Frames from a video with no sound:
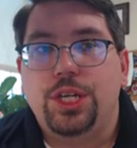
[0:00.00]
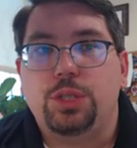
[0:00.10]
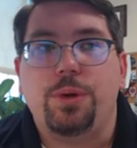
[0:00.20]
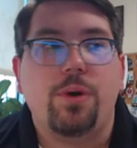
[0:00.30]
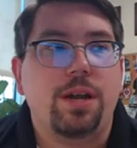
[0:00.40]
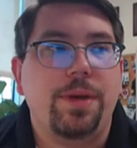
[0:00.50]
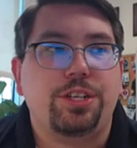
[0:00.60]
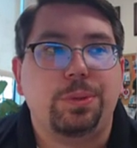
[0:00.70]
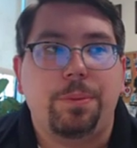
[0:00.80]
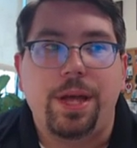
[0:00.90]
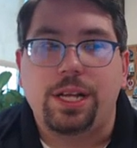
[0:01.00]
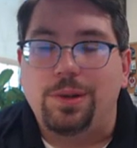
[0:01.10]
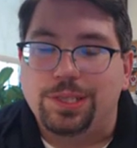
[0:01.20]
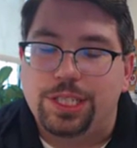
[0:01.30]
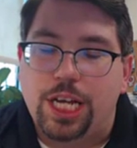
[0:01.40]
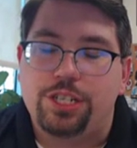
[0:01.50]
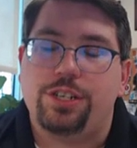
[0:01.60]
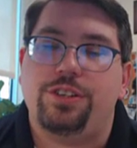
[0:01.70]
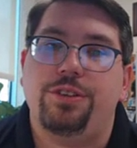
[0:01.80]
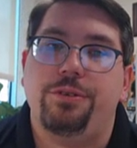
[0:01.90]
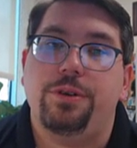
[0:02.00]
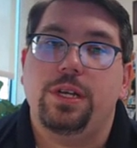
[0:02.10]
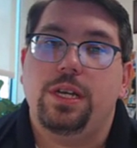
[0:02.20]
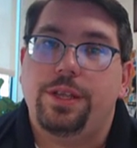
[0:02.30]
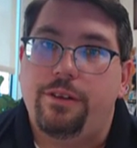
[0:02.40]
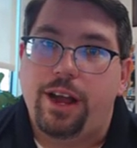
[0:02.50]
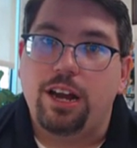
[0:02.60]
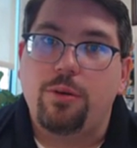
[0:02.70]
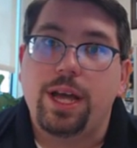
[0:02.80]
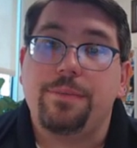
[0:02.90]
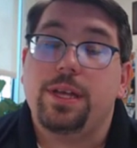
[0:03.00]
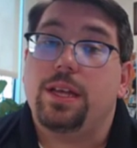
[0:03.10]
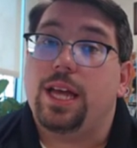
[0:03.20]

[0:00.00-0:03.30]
So we want to make sure that we're paying close attention to their airway.